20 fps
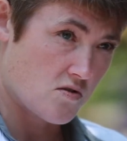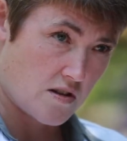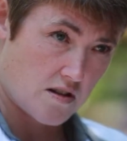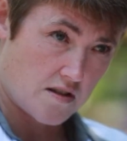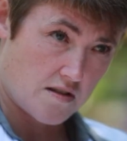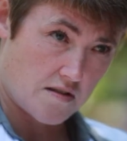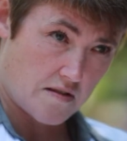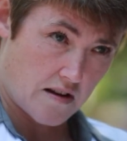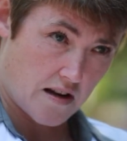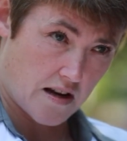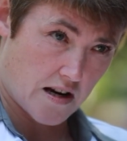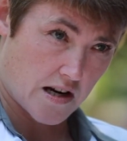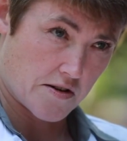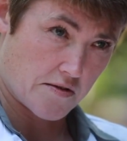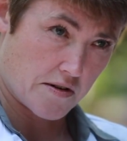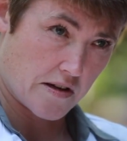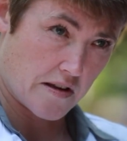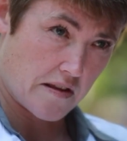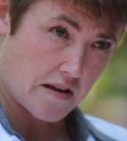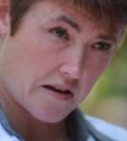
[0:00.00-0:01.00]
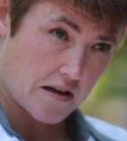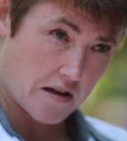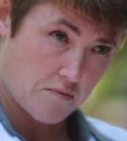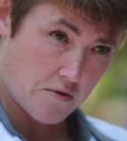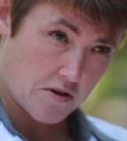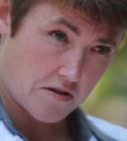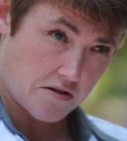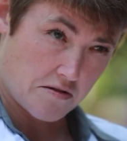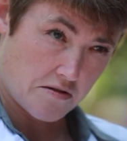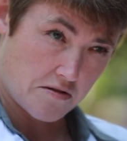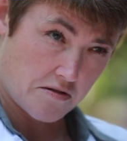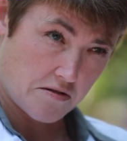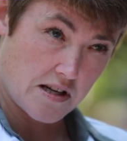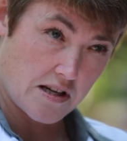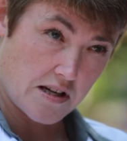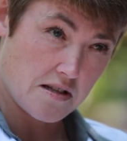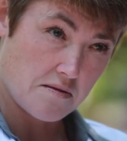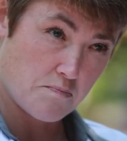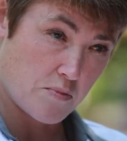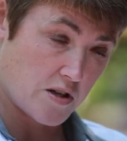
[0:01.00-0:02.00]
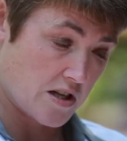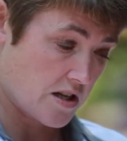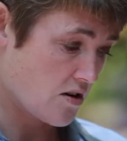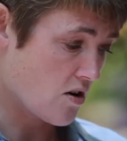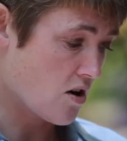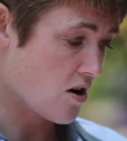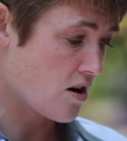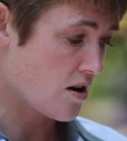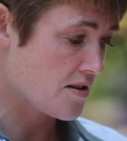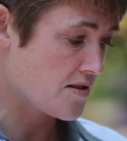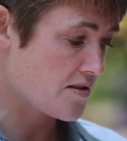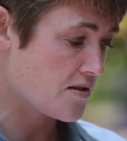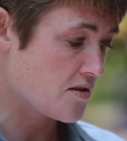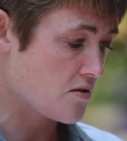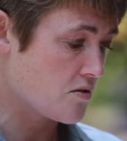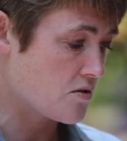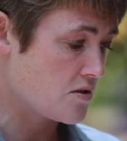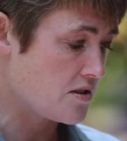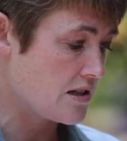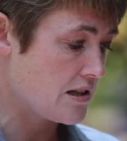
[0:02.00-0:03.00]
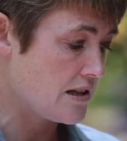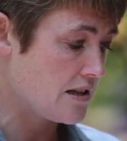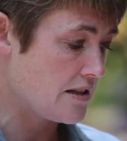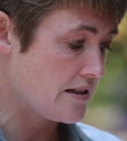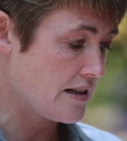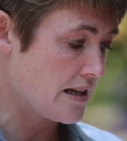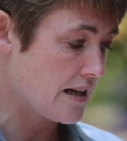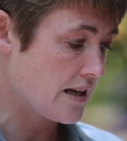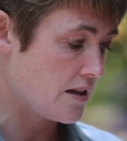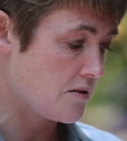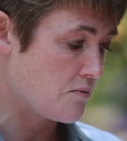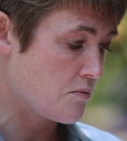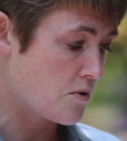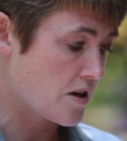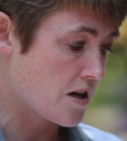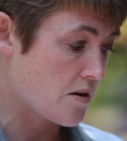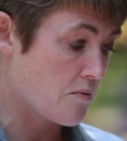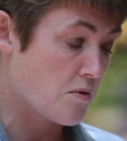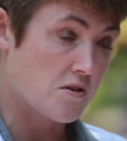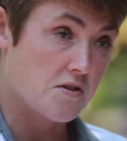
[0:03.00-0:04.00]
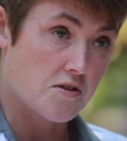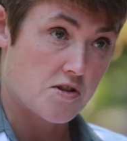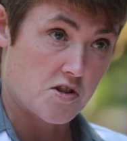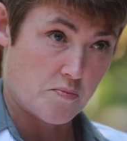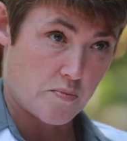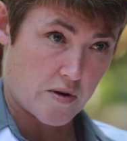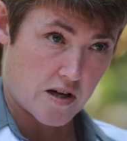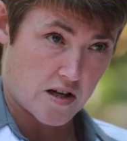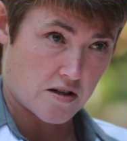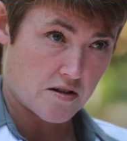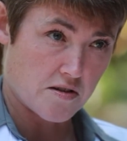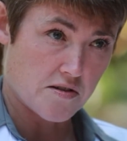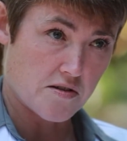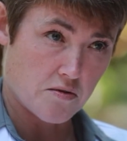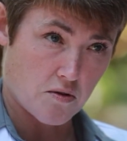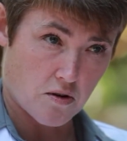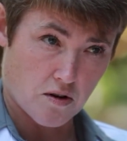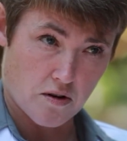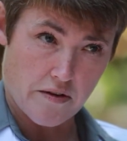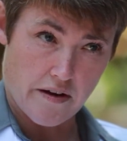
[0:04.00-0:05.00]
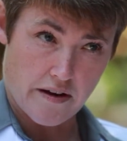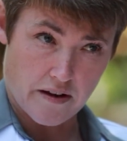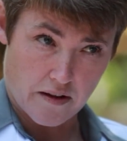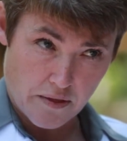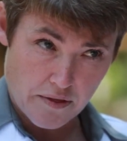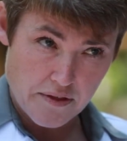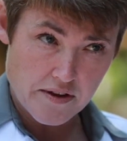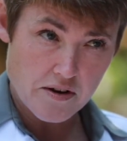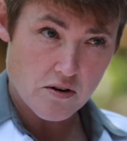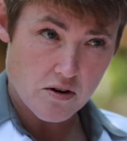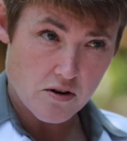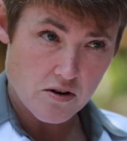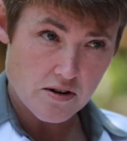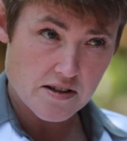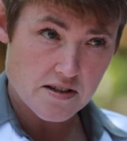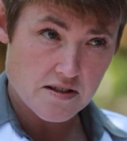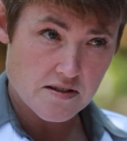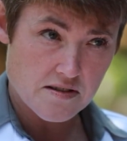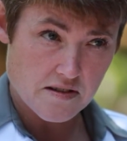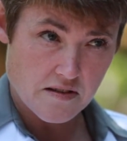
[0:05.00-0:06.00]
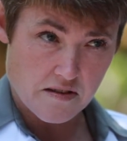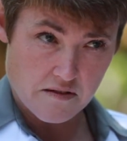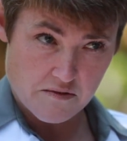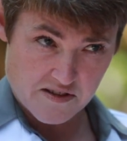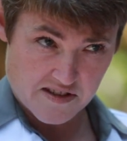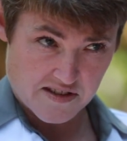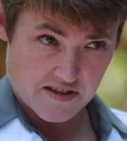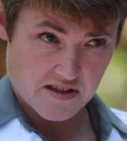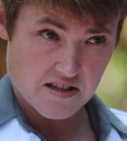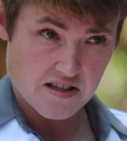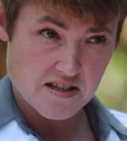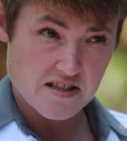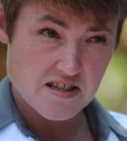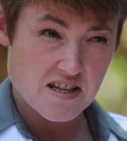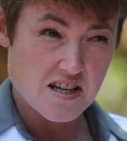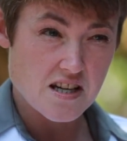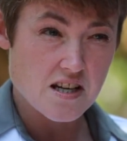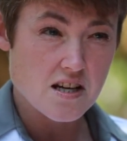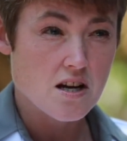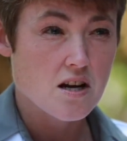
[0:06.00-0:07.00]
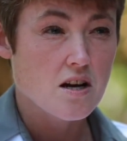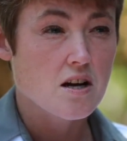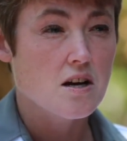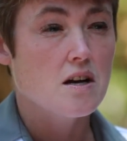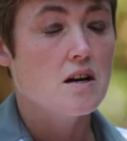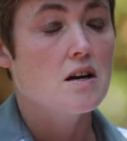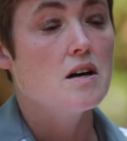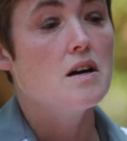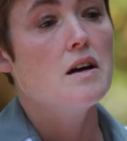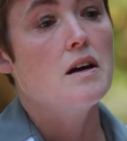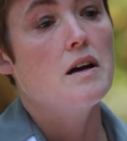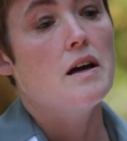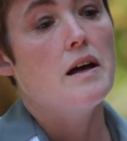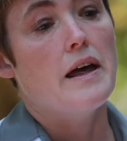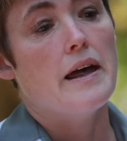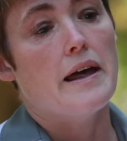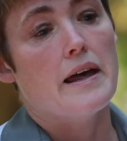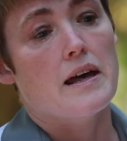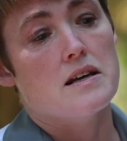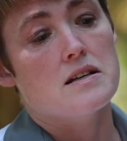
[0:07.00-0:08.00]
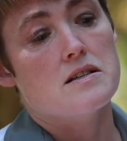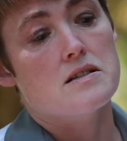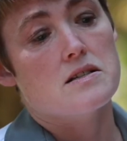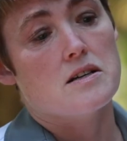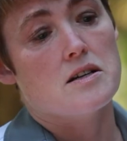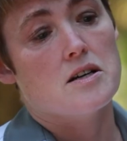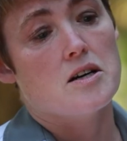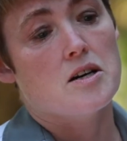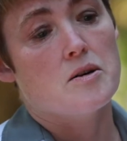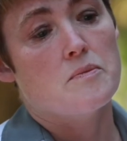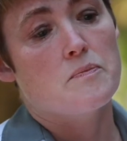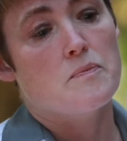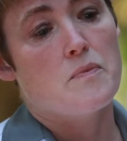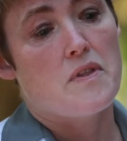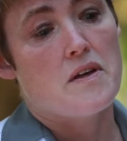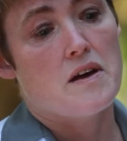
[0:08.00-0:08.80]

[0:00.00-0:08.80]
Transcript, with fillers: is, the area that I want to treat, but I also delineate what I want to spare, so all the healthy organs in the vicinity. And um,